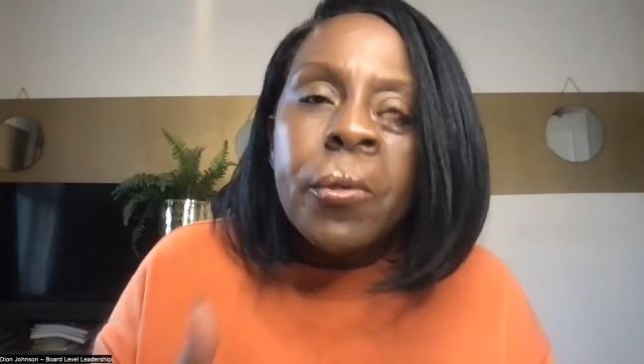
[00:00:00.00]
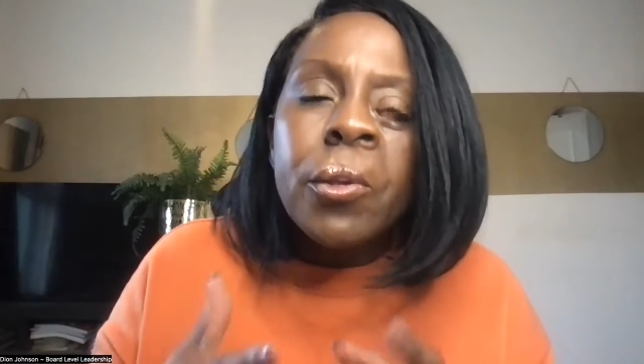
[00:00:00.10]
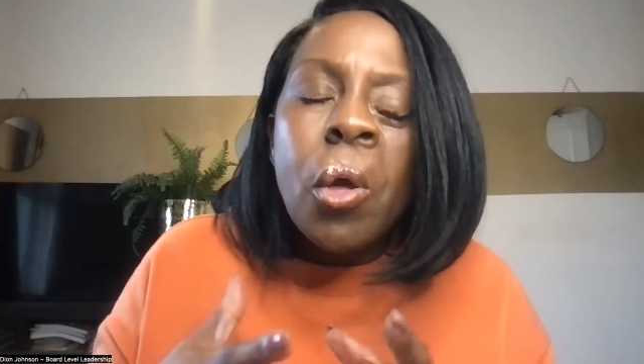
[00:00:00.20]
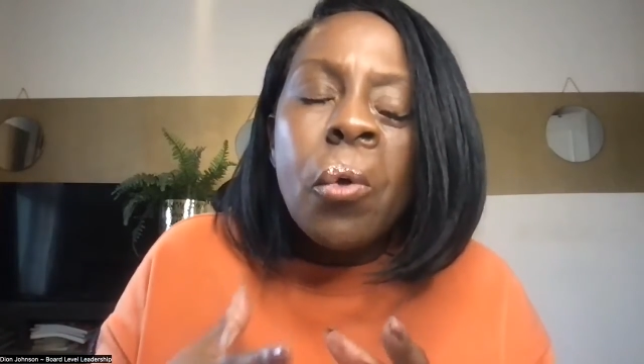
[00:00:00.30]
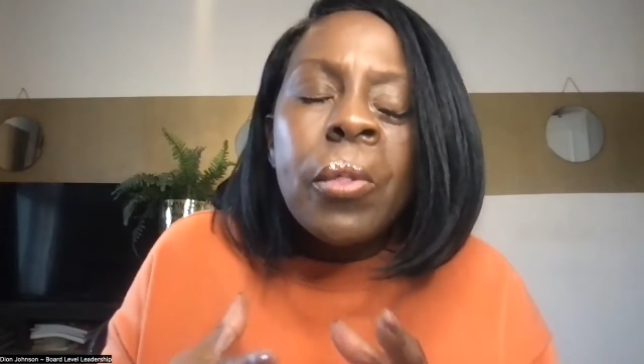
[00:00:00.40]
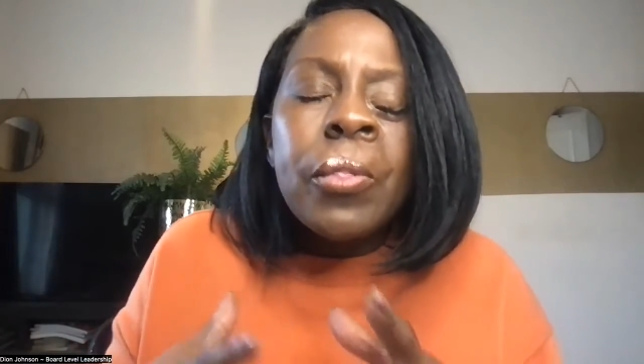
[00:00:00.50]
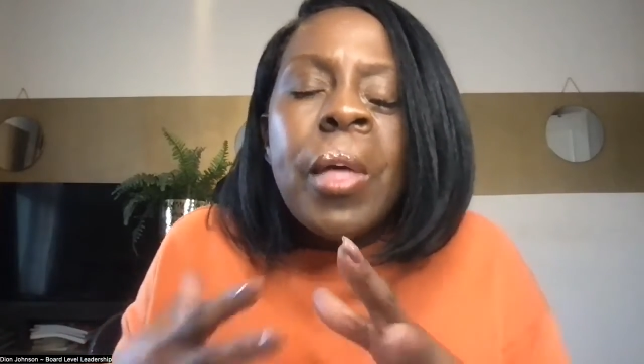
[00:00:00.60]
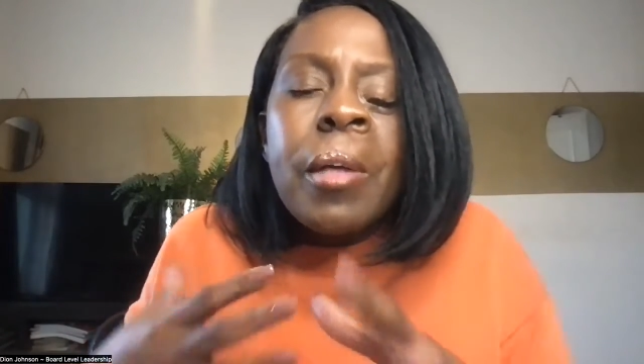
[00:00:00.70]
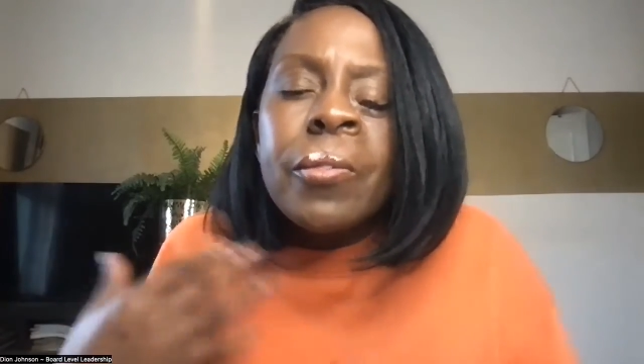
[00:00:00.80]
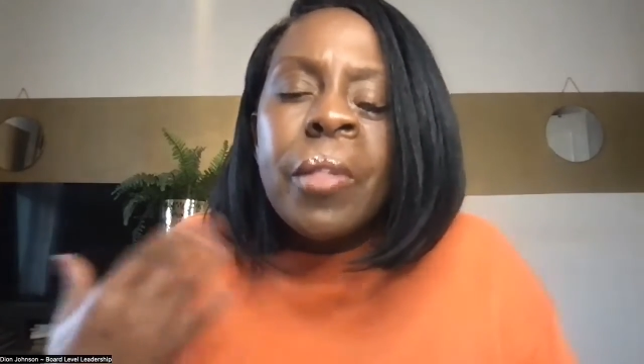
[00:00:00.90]

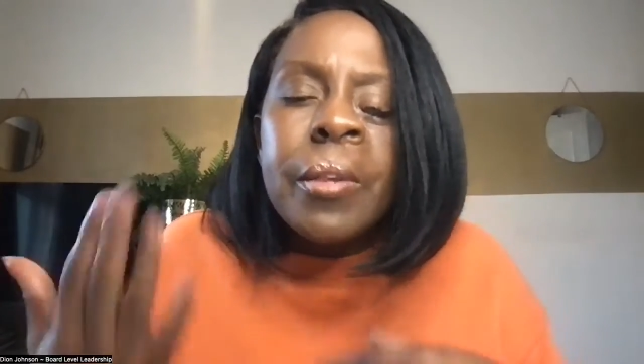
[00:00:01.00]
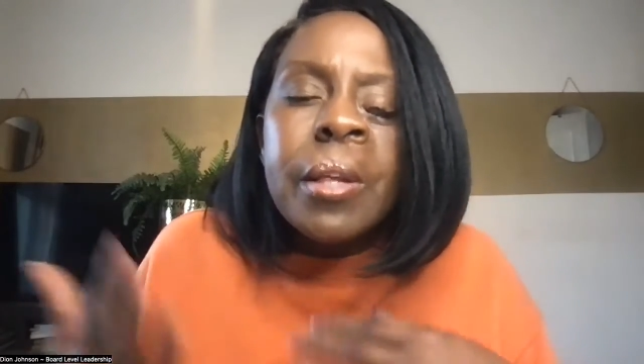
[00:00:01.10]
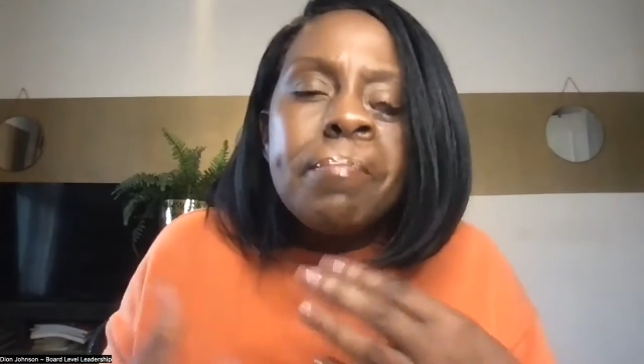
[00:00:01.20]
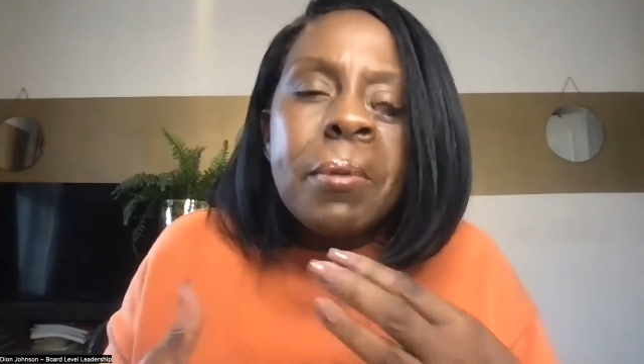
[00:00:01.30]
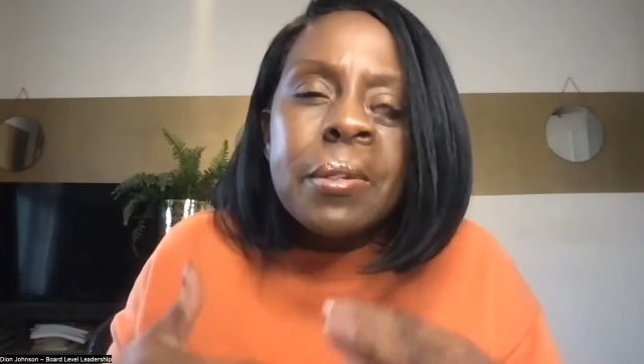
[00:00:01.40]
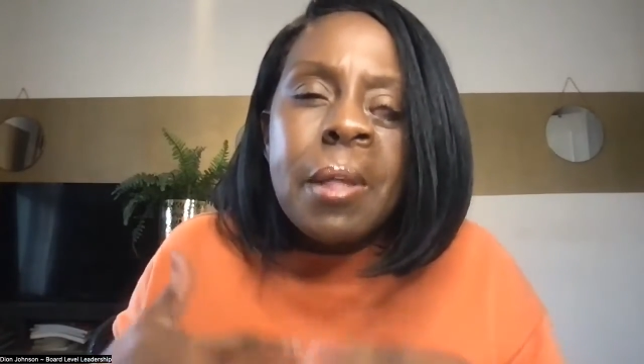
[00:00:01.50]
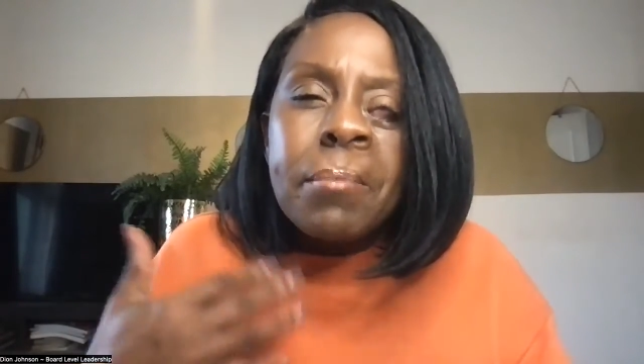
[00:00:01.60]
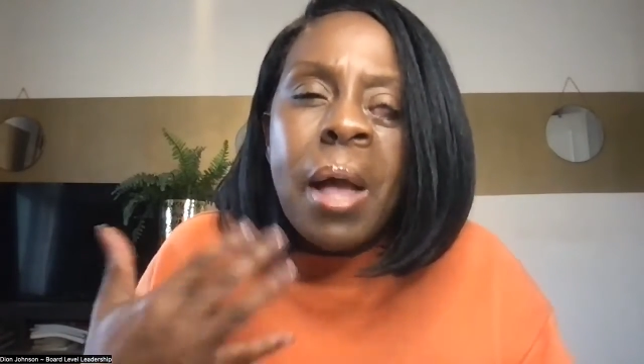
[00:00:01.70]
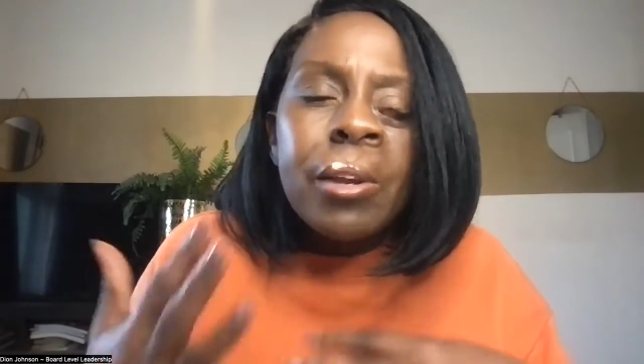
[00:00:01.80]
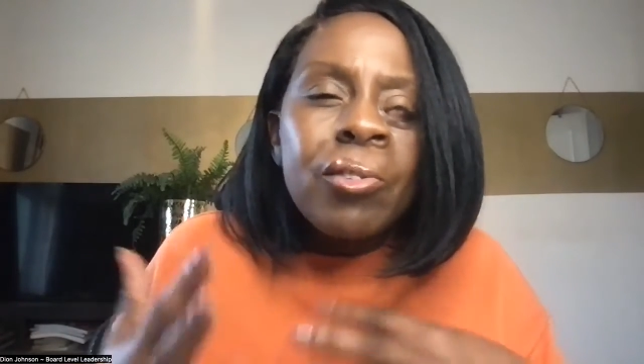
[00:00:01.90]
There needs to be some
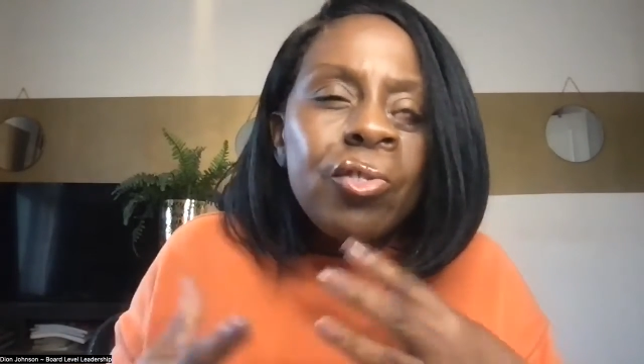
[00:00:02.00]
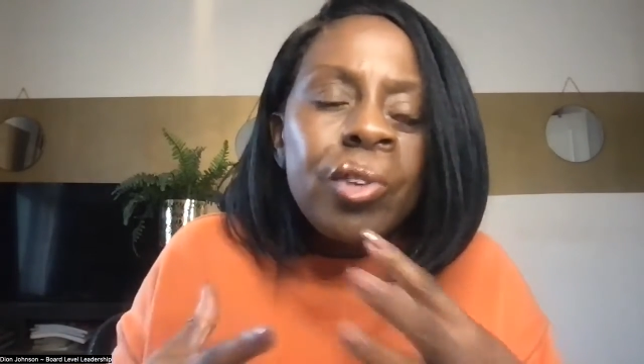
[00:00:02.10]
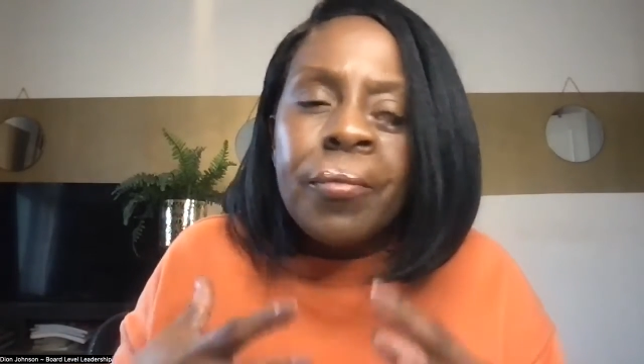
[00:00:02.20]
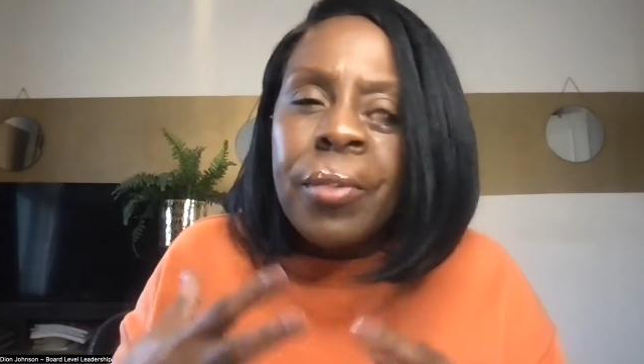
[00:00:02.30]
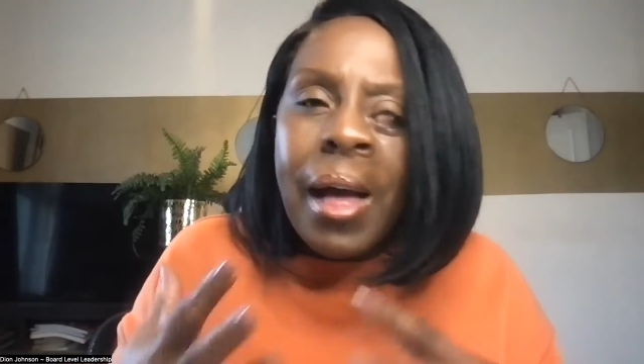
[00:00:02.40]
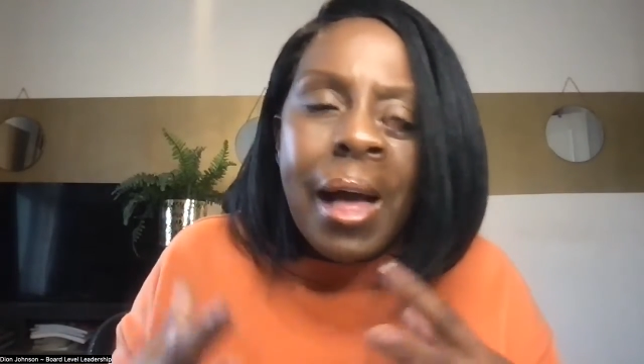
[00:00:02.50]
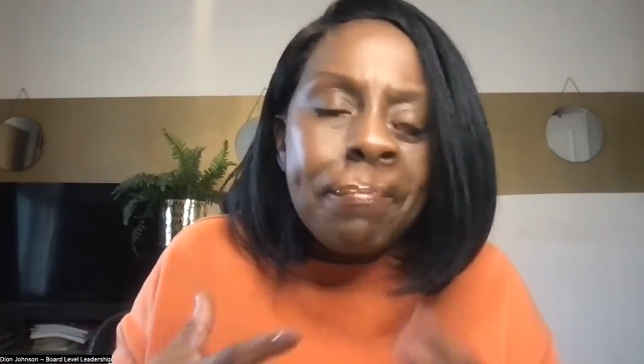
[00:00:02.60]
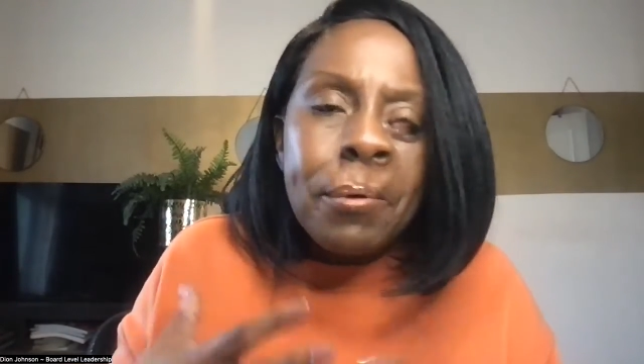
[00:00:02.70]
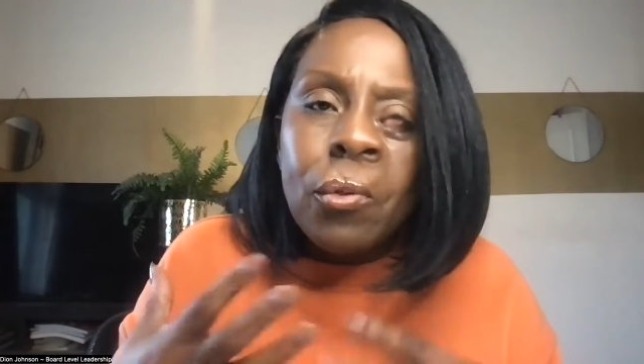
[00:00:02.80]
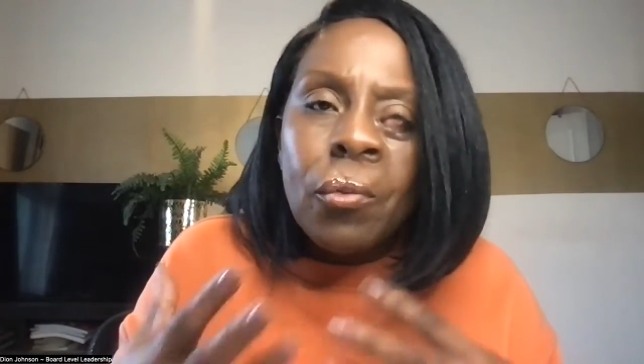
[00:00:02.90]
kind of shift that
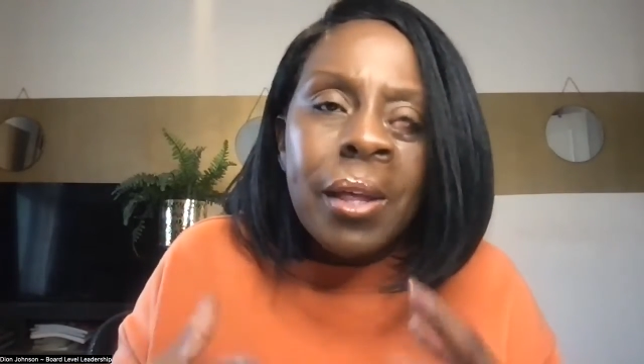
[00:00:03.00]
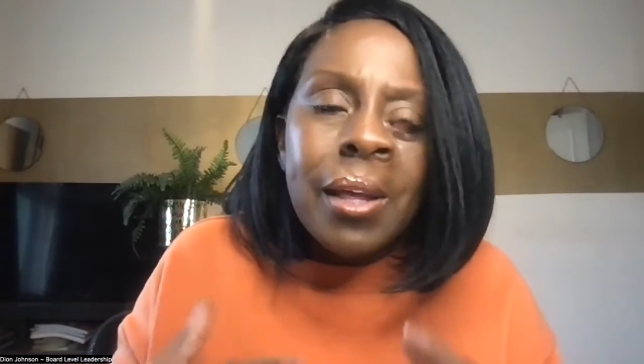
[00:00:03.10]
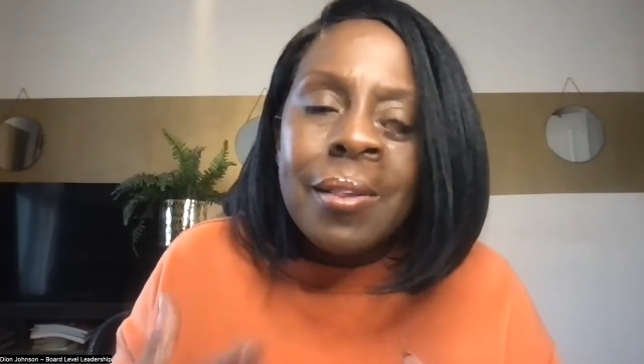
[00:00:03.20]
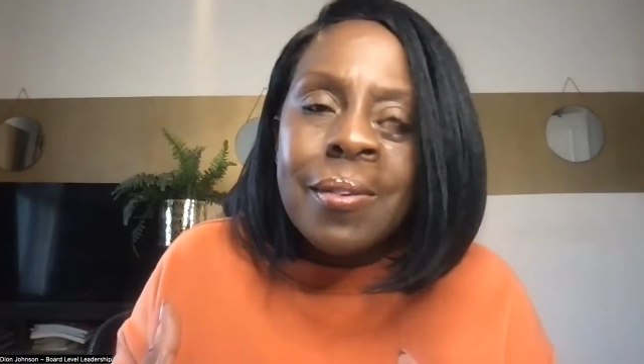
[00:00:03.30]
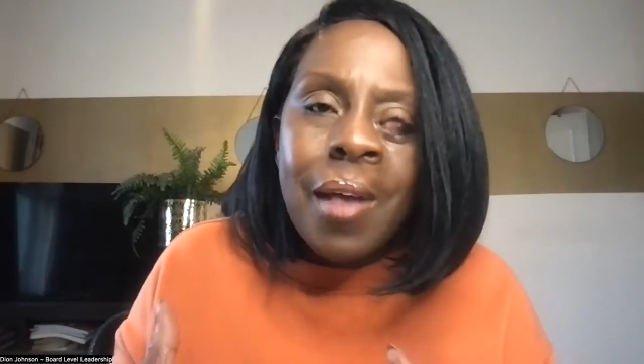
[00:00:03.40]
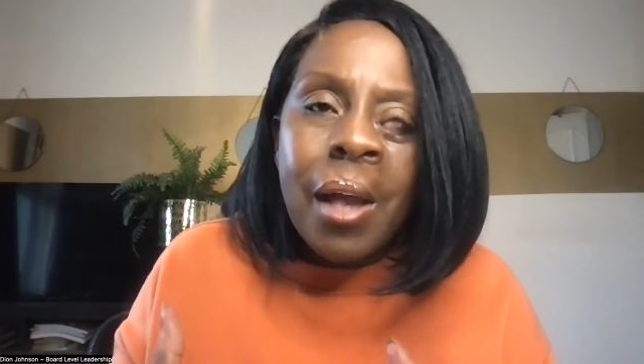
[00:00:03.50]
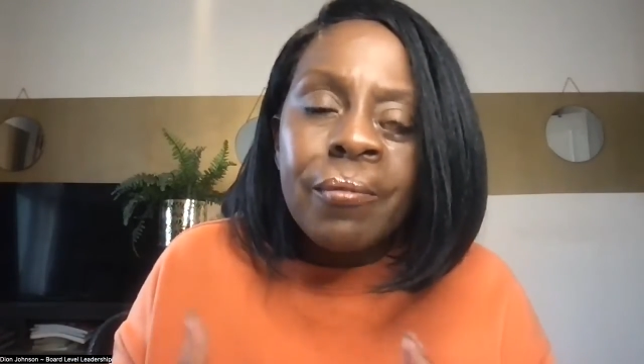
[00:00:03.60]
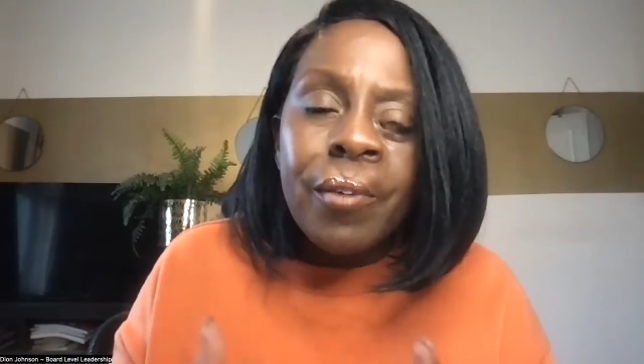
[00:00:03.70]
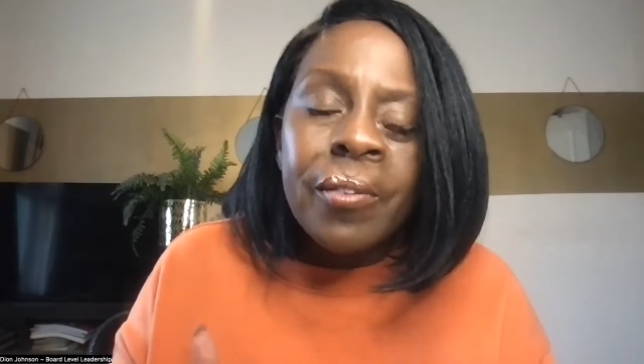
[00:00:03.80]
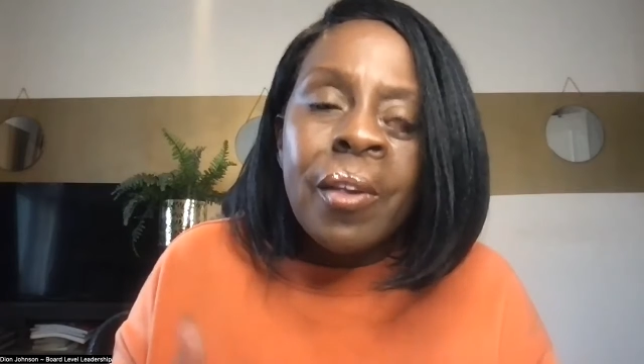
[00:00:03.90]
happens on the inside
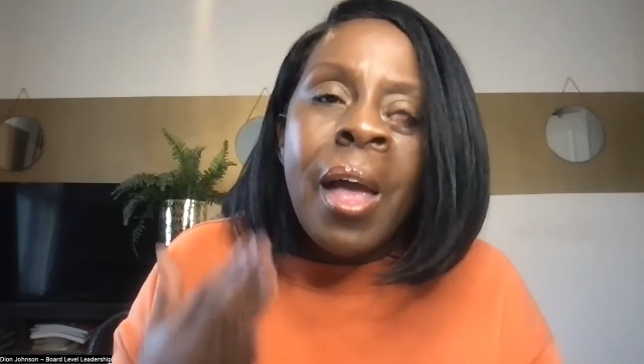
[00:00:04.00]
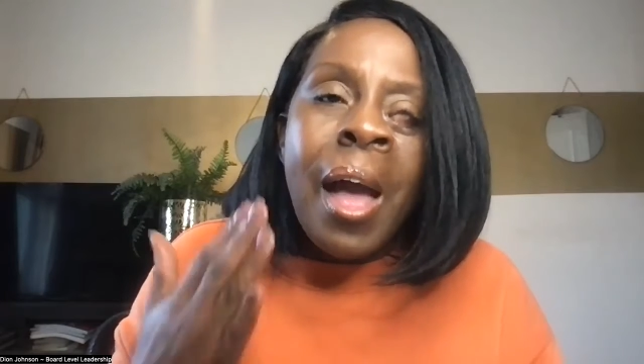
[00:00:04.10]
of us,